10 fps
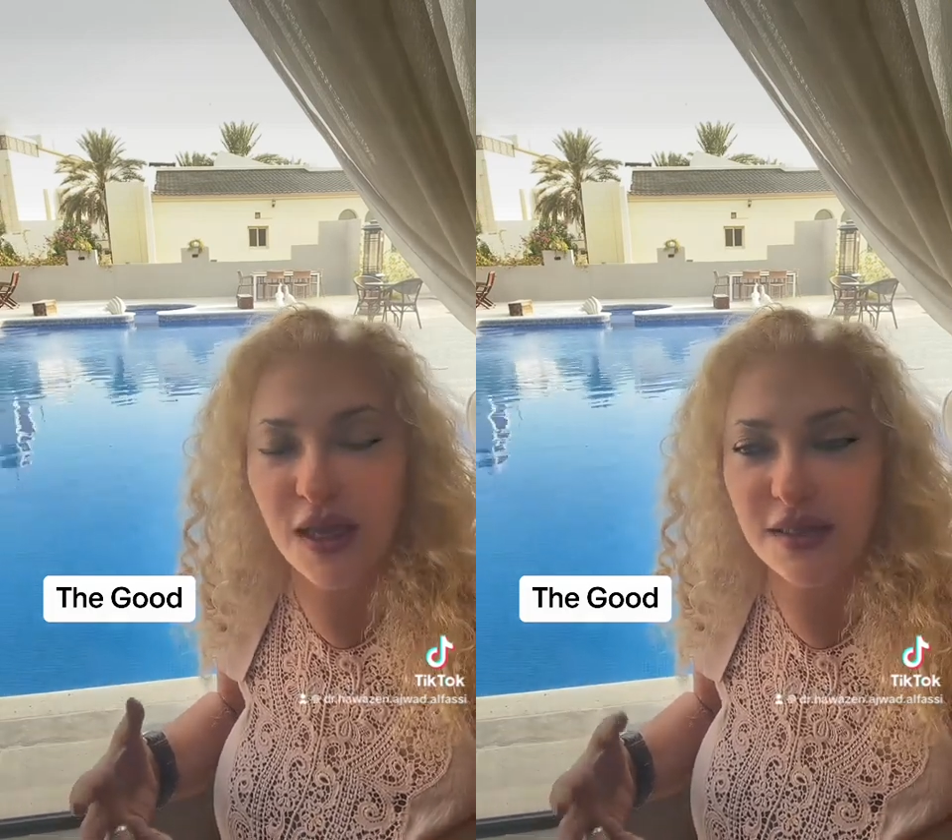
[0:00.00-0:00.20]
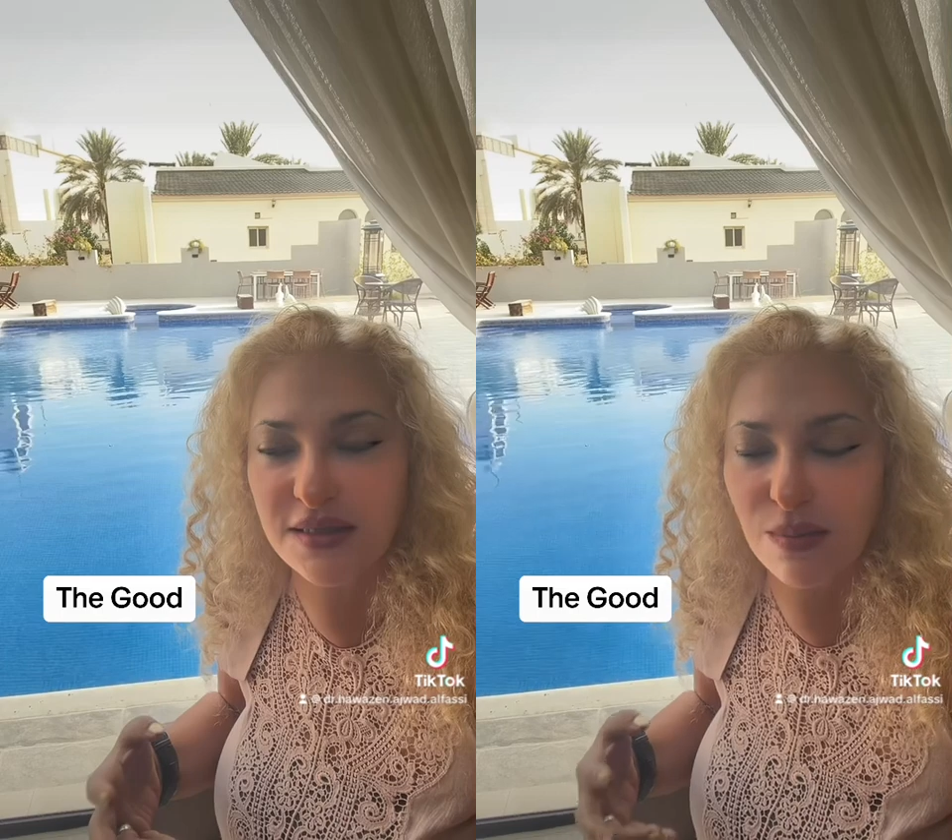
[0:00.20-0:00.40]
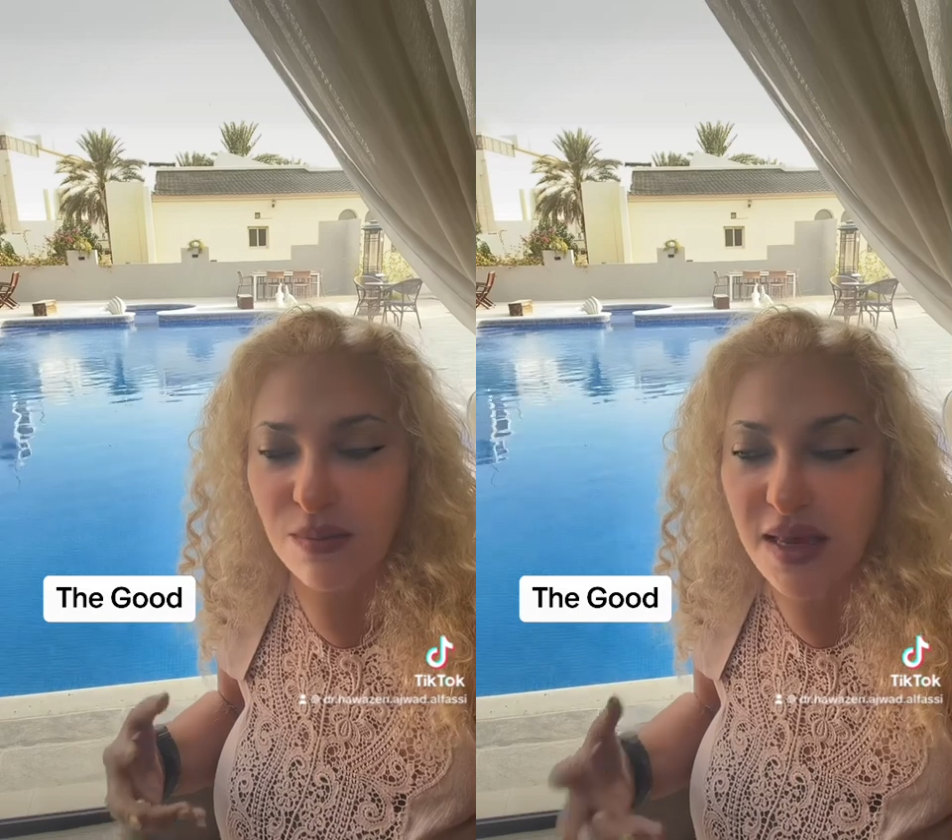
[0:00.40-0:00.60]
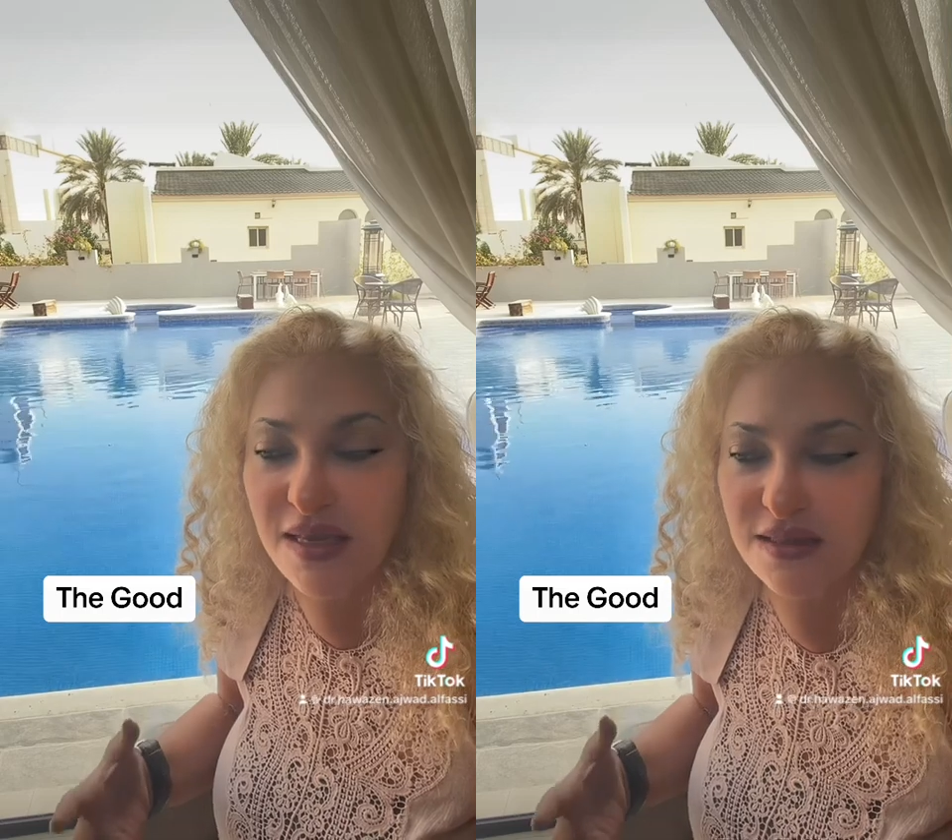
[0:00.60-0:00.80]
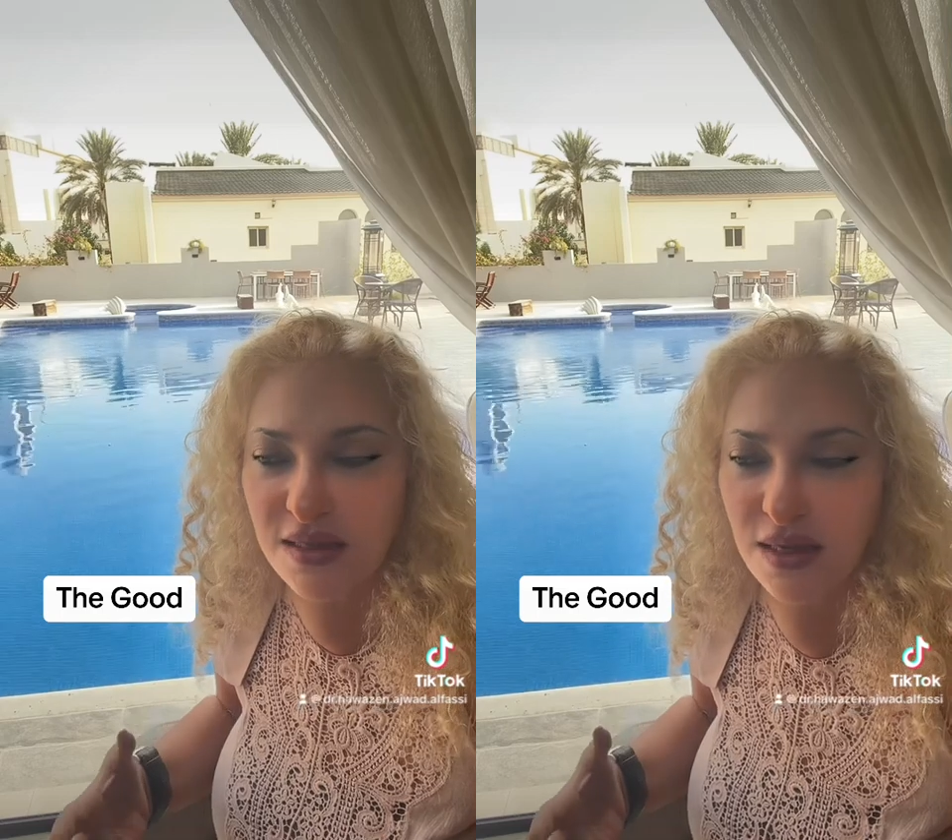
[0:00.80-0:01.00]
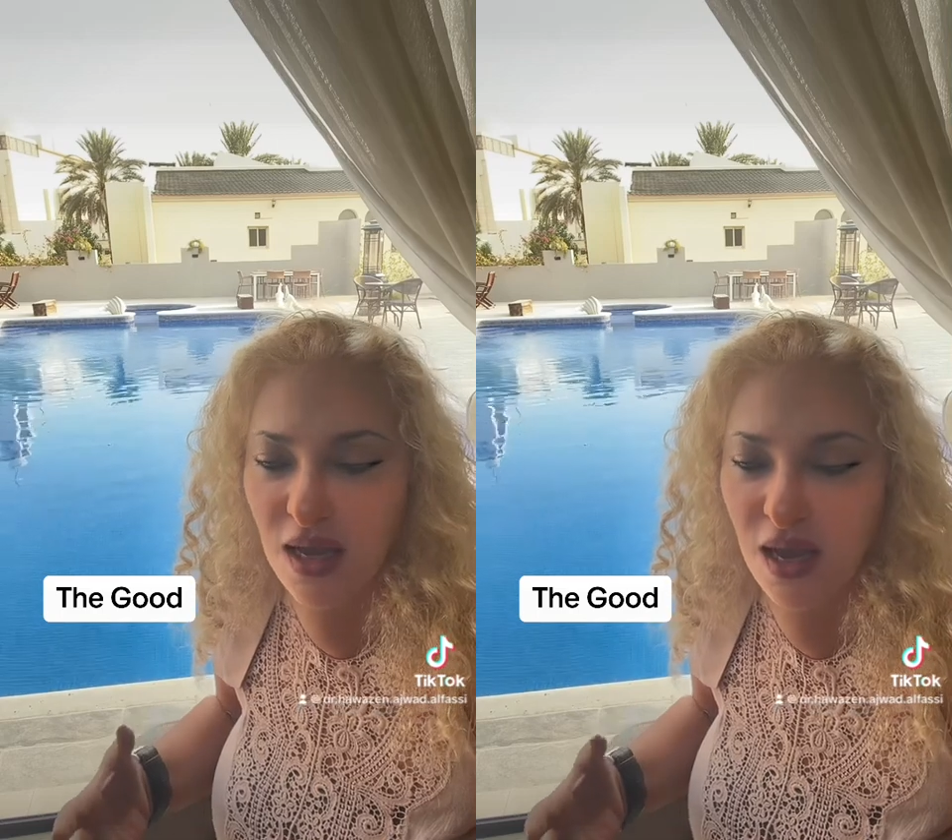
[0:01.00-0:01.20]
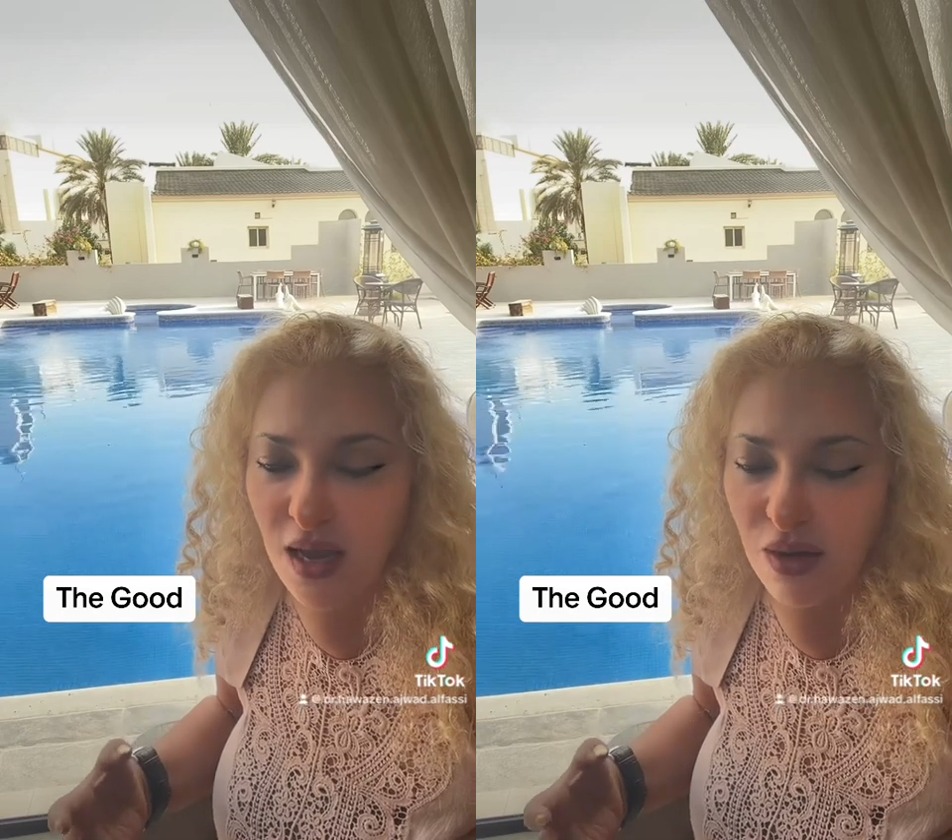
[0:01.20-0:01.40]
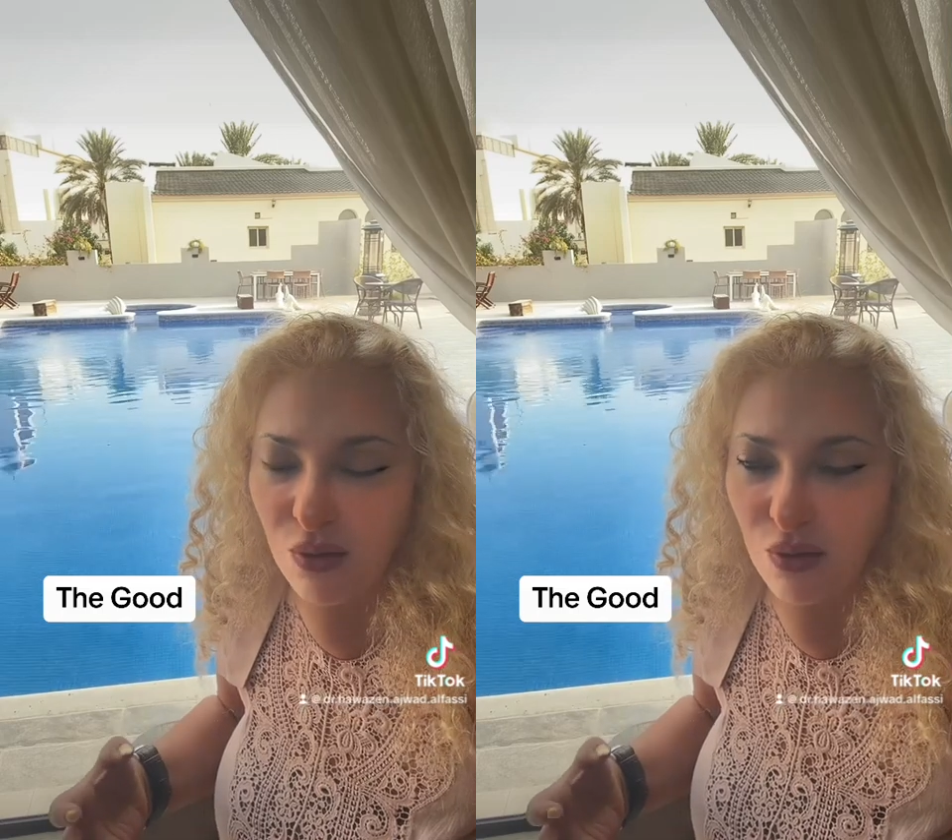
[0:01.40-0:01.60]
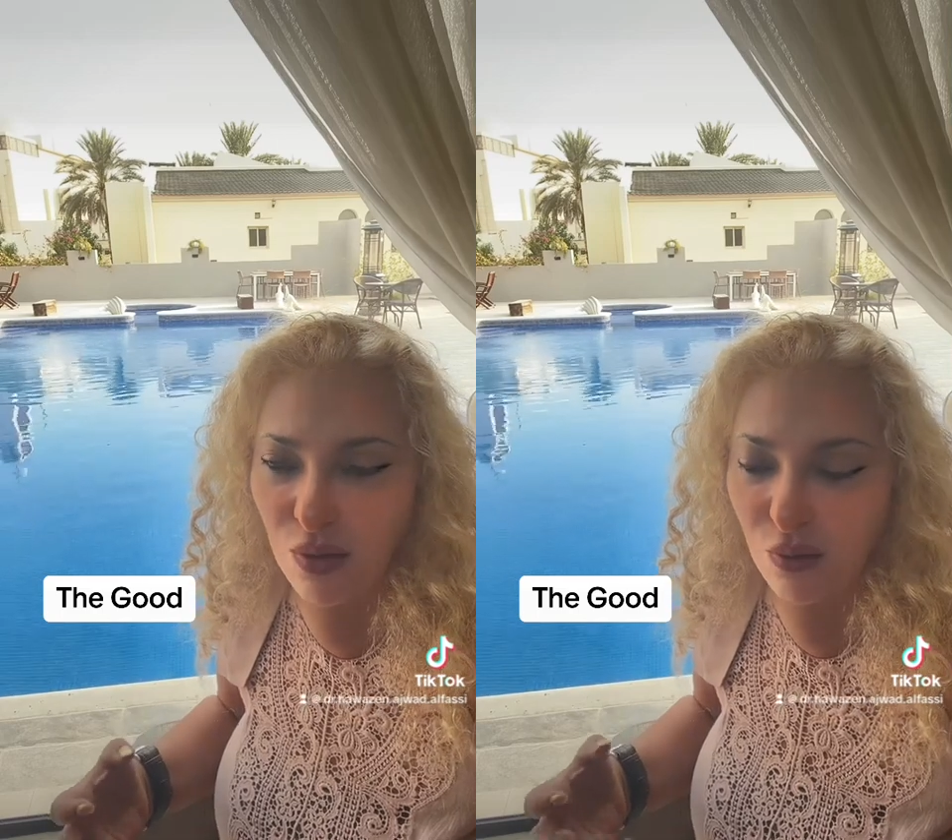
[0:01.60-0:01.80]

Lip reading: It's amazing how